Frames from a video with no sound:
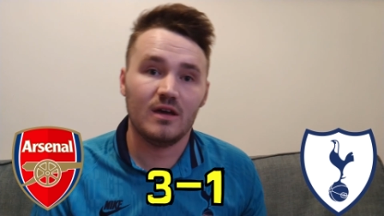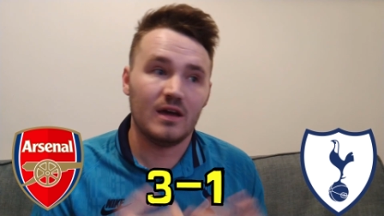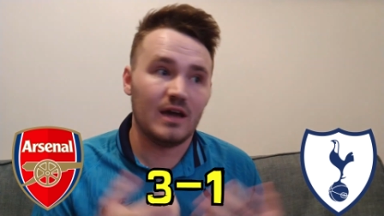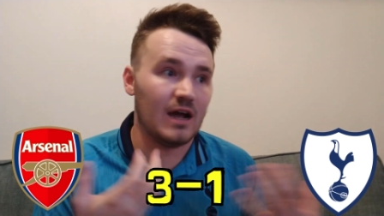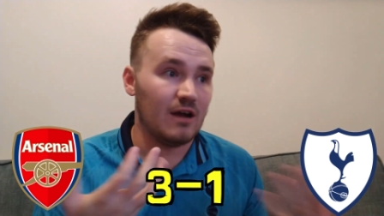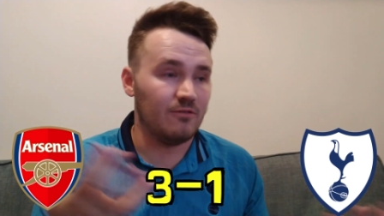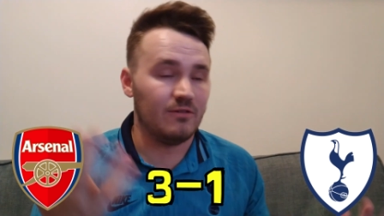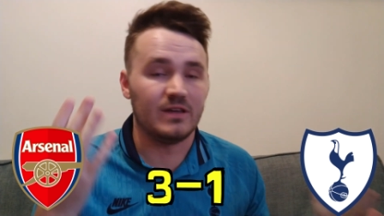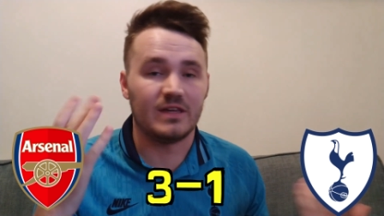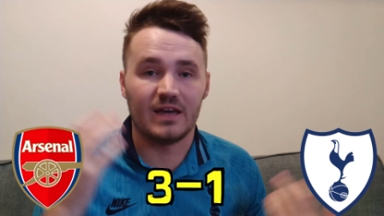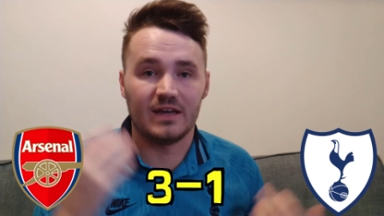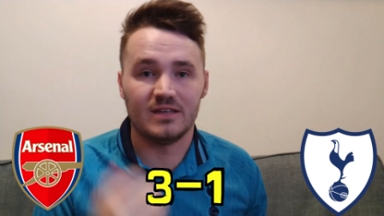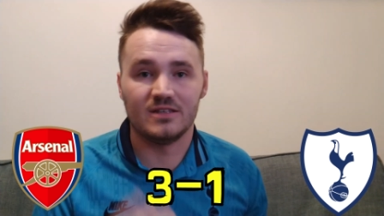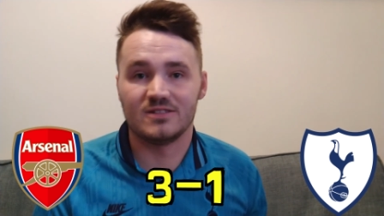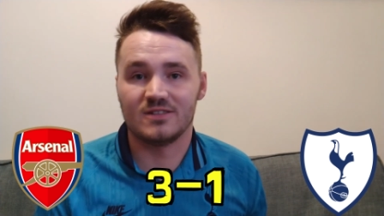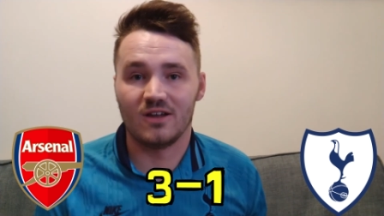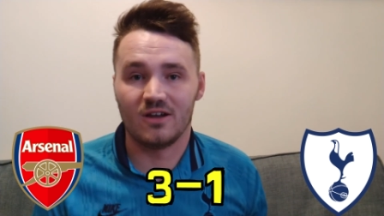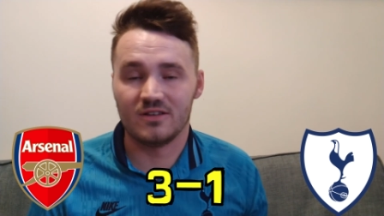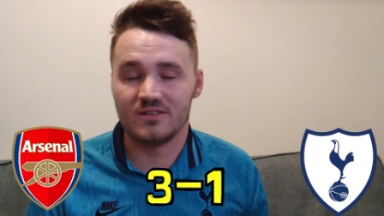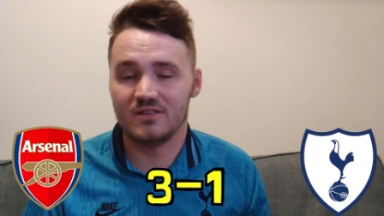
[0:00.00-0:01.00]
Harry Kane
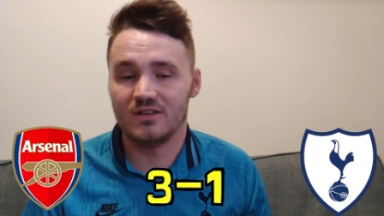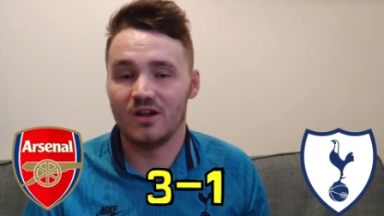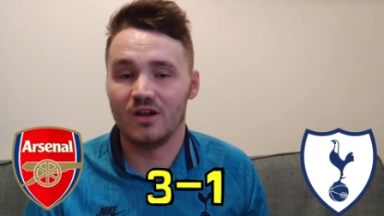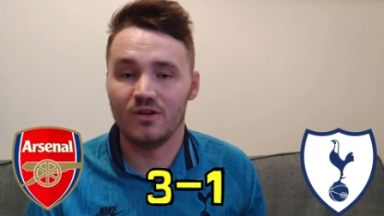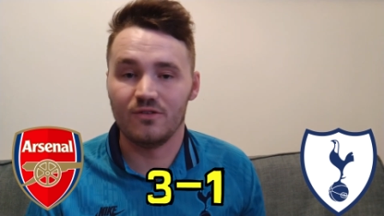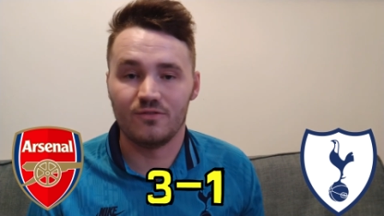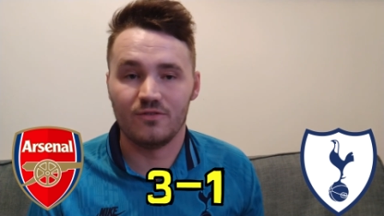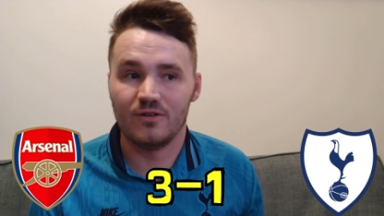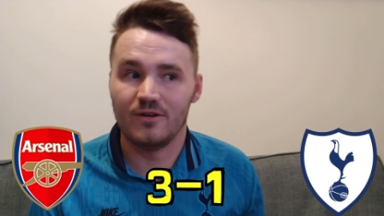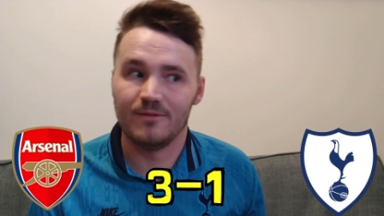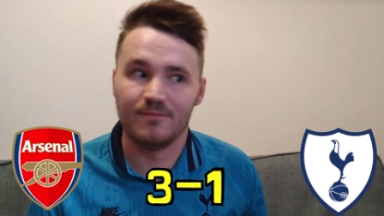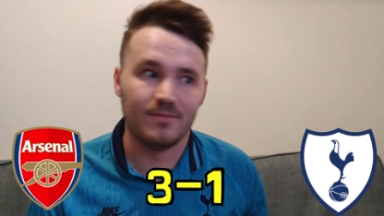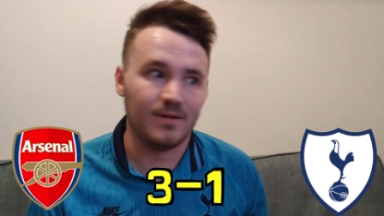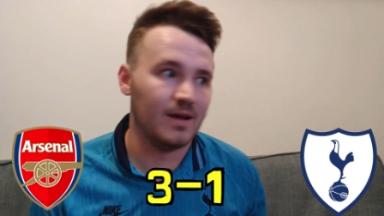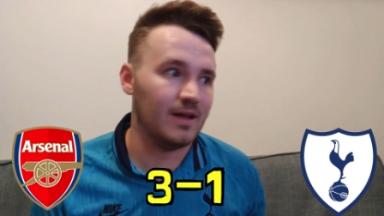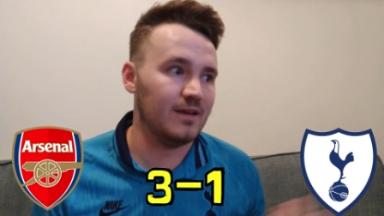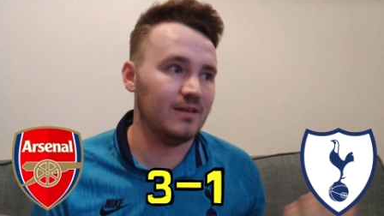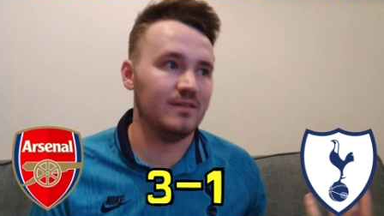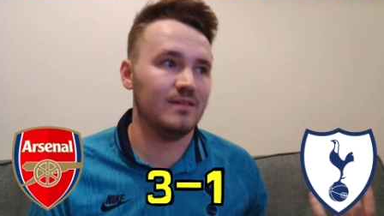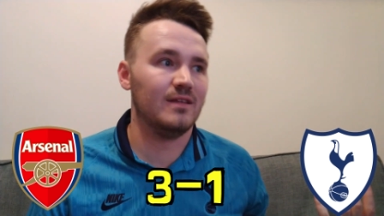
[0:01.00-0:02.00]
started over him,
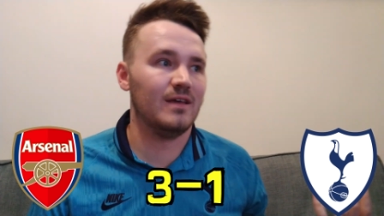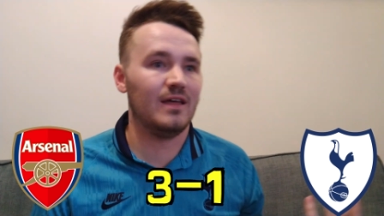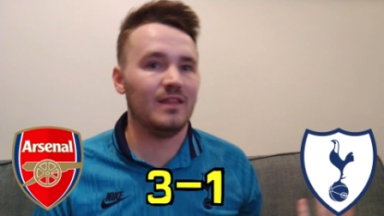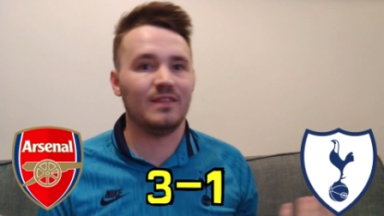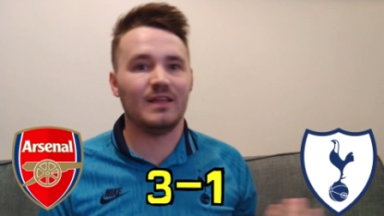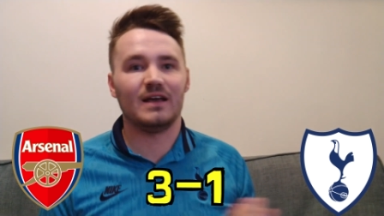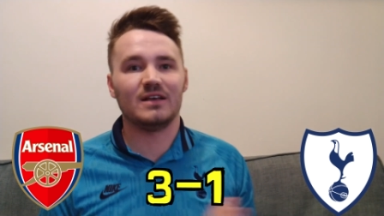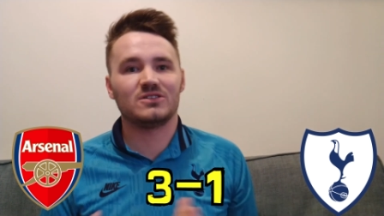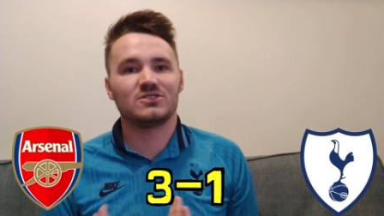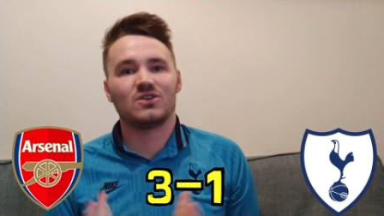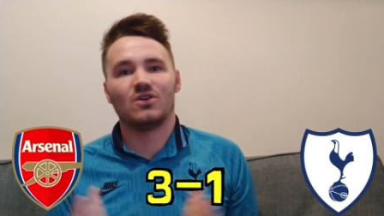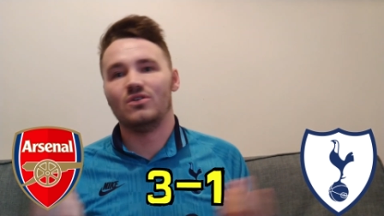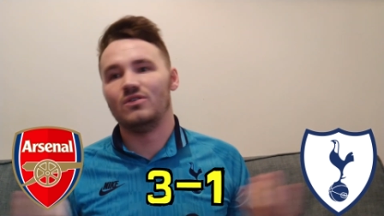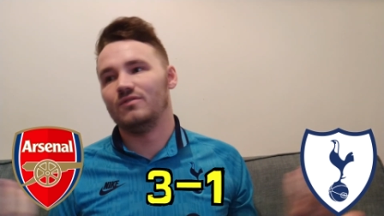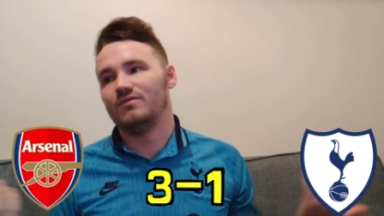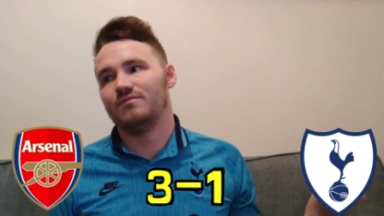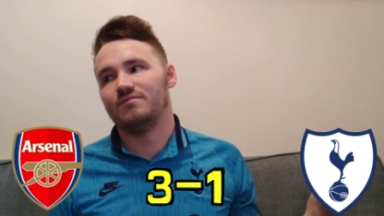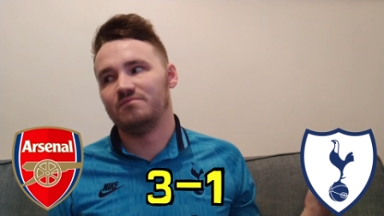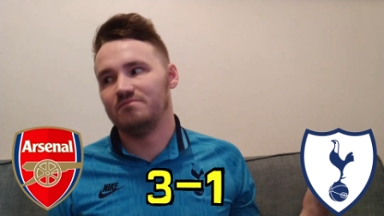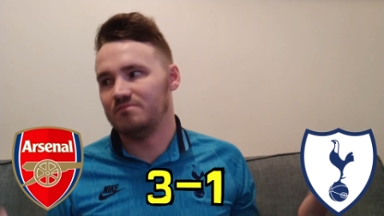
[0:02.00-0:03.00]
and and that's kind
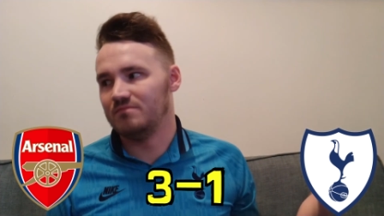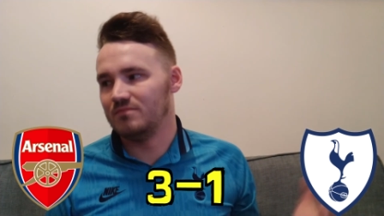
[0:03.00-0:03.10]
of,